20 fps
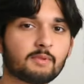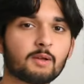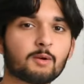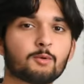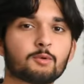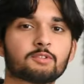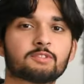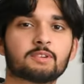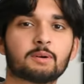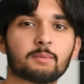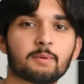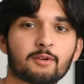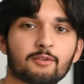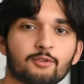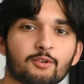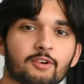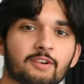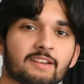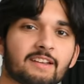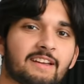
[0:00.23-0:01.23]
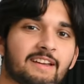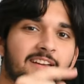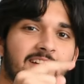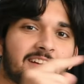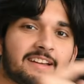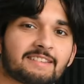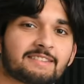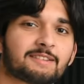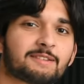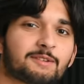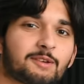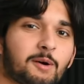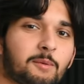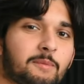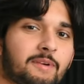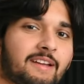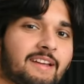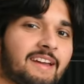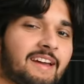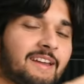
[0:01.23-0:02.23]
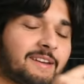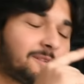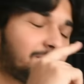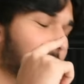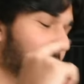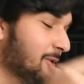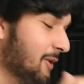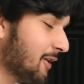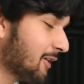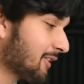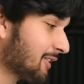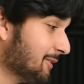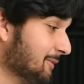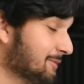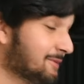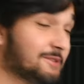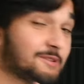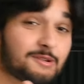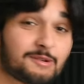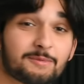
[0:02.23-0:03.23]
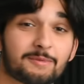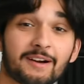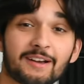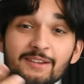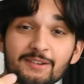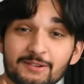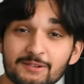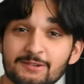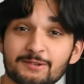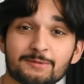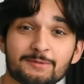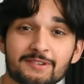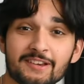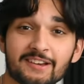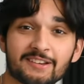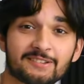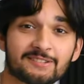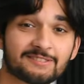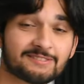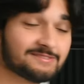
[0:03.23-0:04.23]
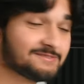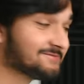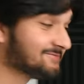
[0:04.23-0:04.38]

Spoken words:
What's up everyone, it's Atohmic and welcome to my YouTube channel.